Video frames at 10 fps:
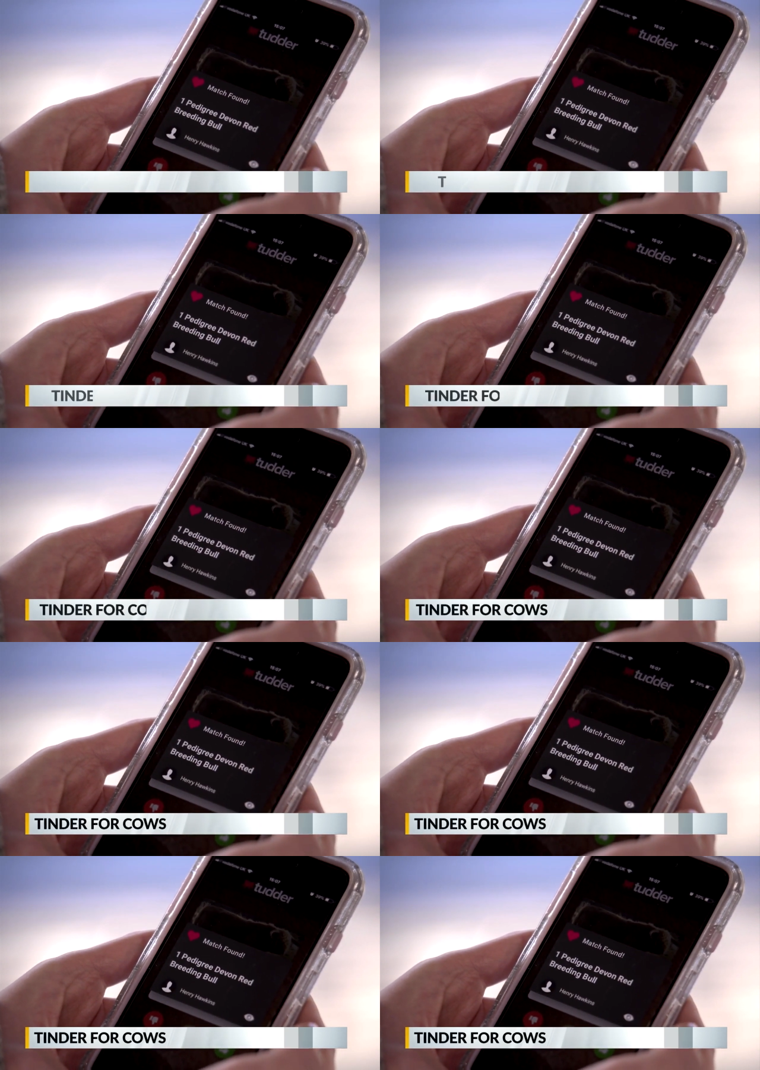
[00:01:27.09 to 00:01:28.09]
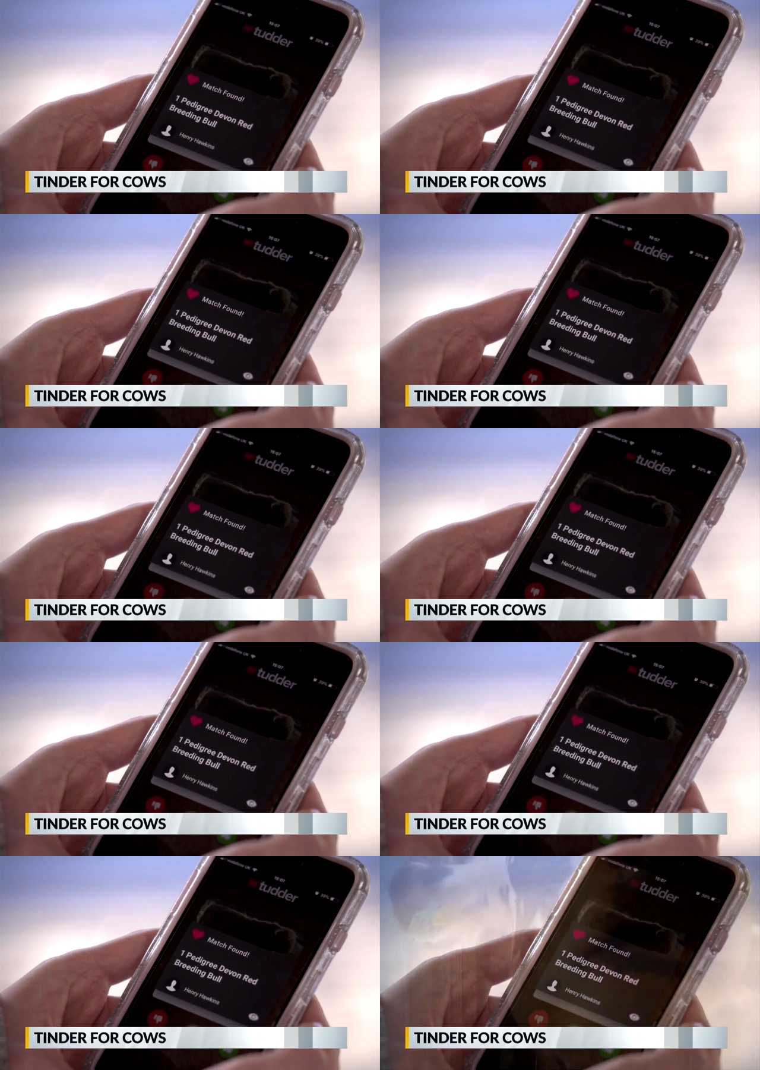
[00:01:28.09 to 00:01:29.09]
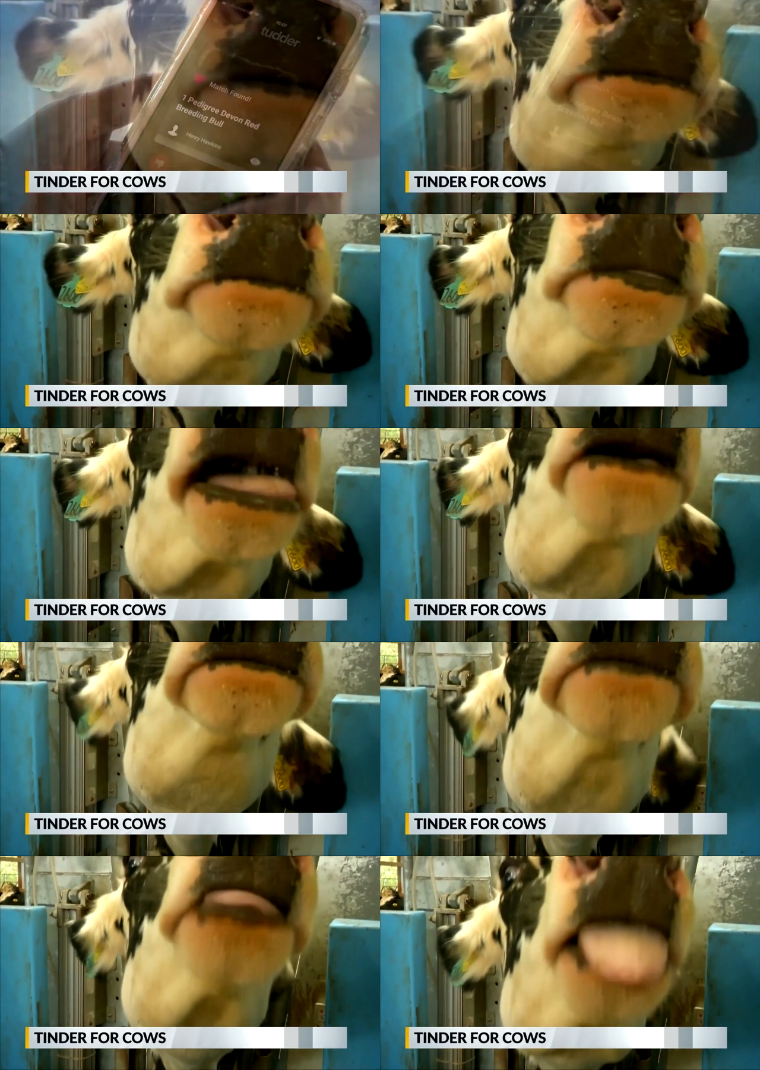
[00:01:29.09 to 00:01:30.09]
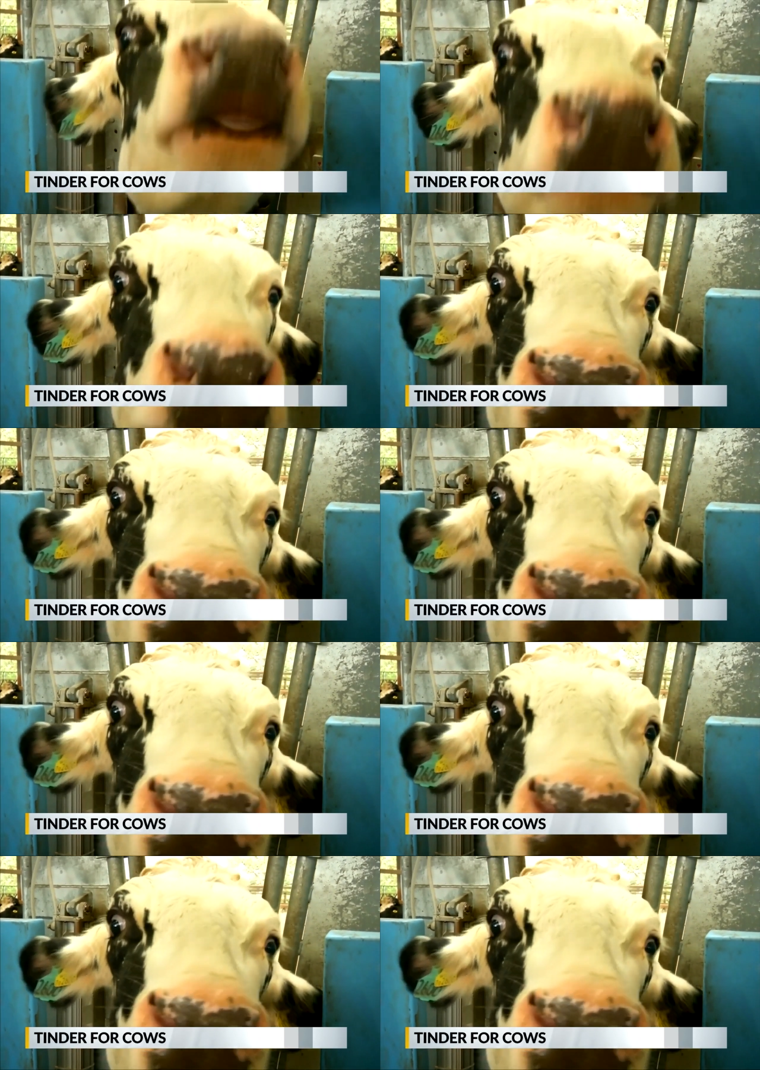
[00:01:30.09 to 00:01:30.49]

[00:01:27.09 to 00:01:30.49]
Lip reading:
Nobody's mouth can be seen.